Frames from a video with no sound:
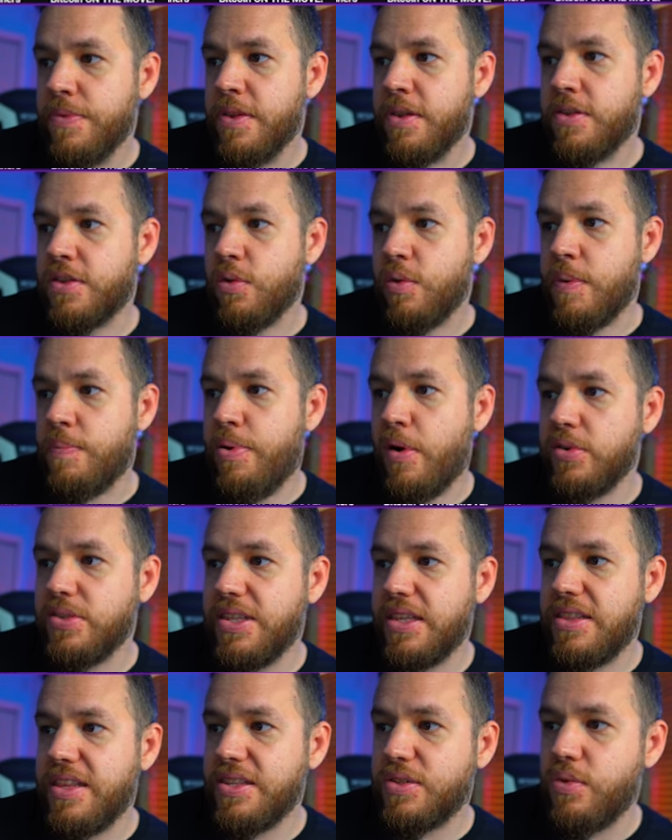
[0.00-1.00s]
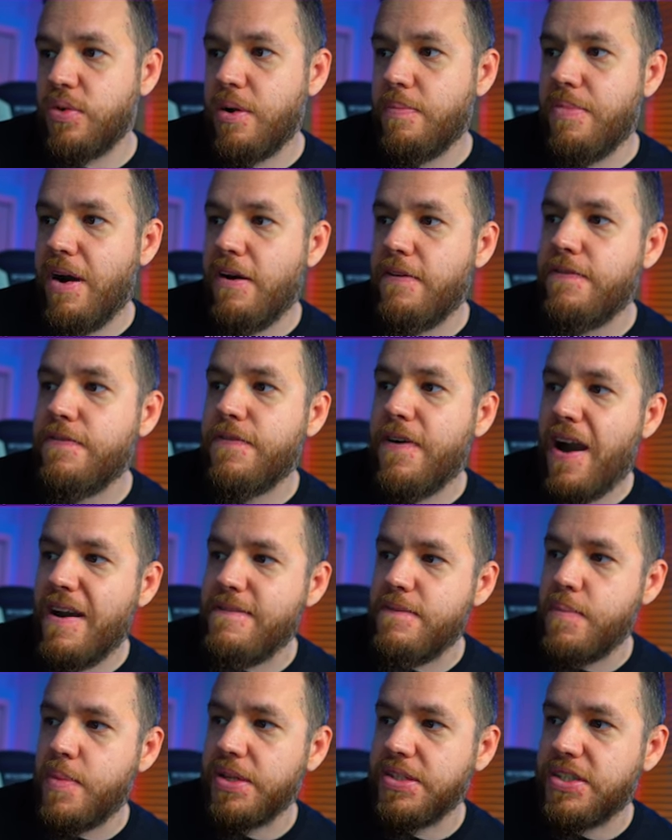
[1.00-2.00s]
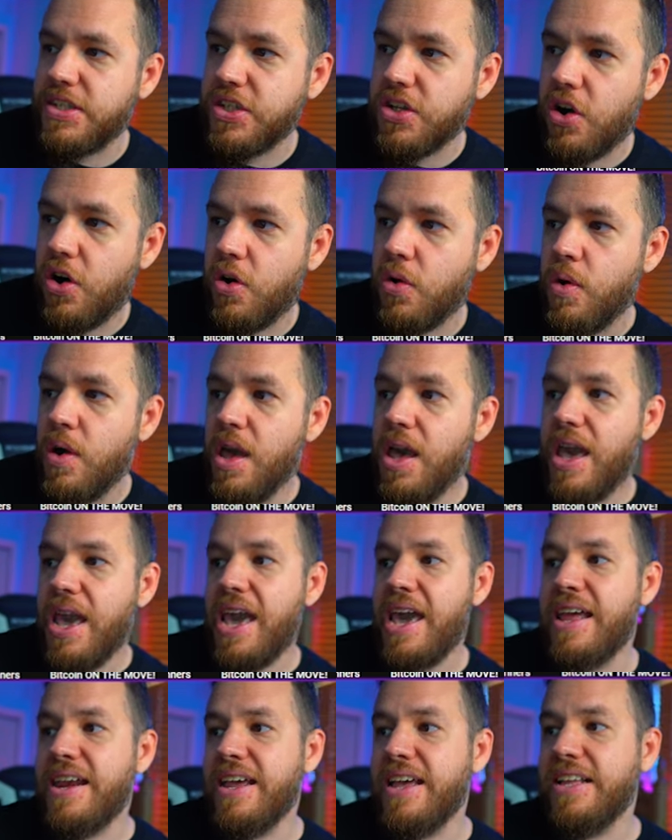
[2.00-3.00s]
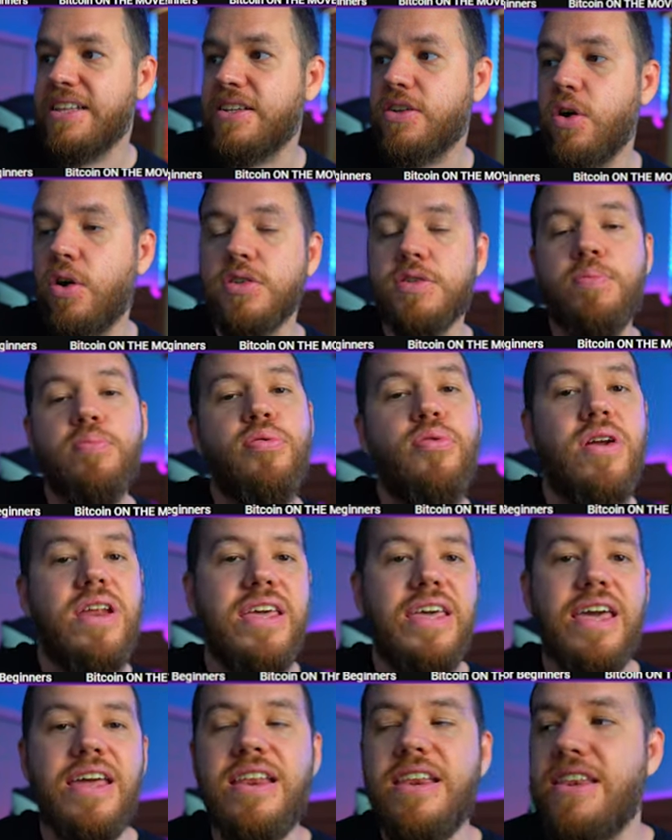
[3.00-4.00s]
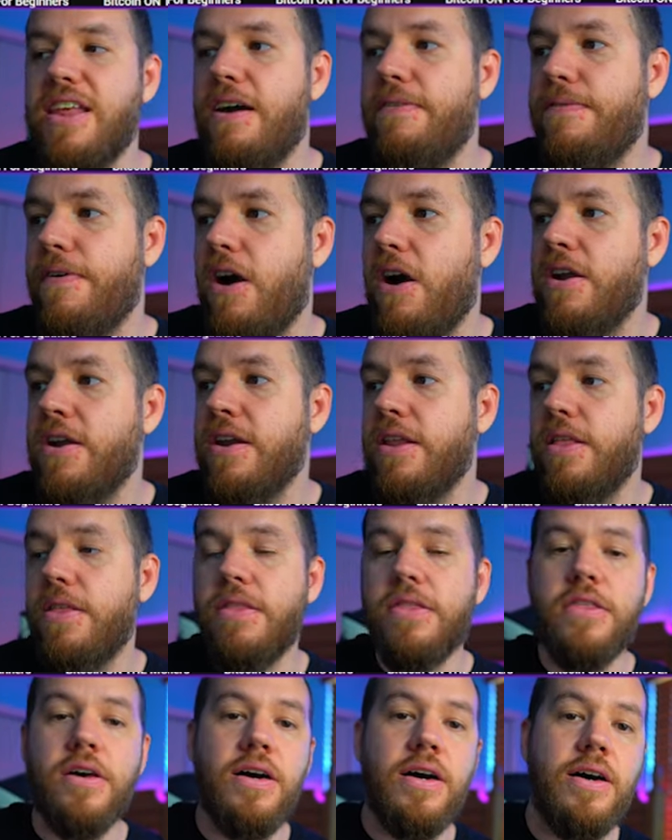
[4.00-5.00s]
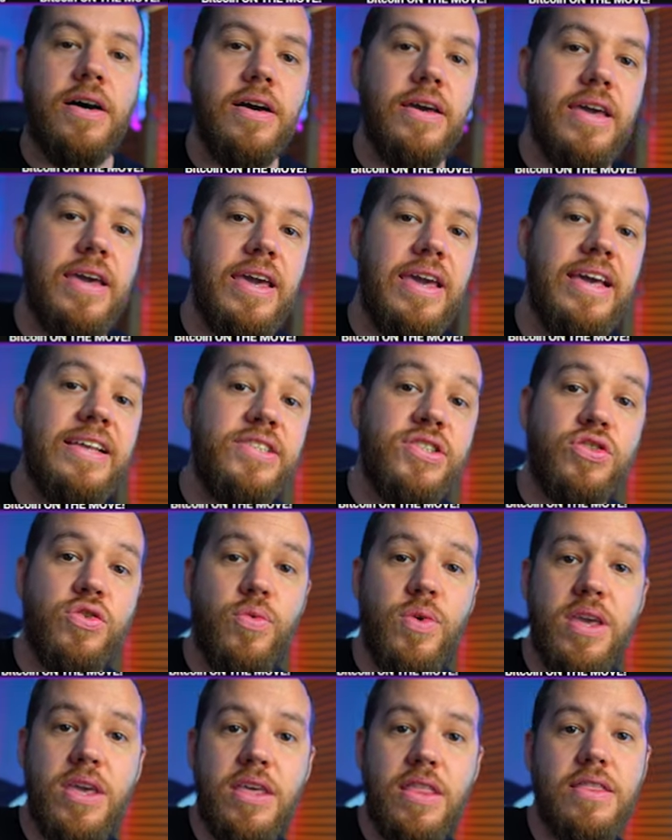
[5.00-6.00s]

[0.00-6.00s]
So we posted this one about five months ago and it goes pretty in depth on the history,